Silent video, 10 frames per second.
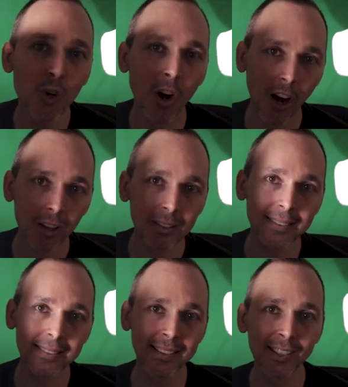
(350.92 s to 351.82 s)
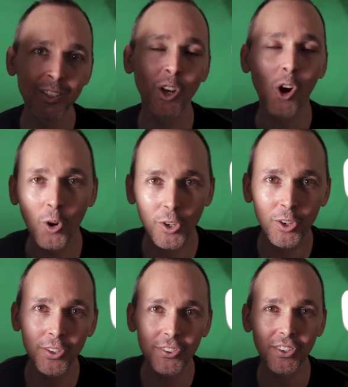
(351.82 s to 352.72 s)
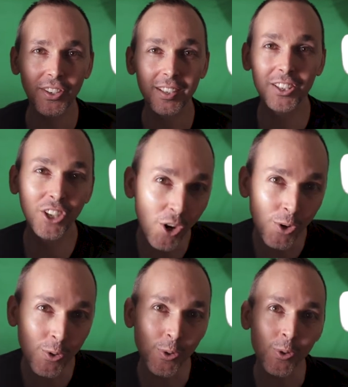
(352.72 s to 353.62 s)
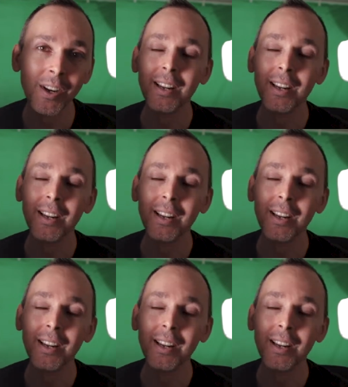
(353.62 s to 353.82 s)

new unsealed Oculus Go.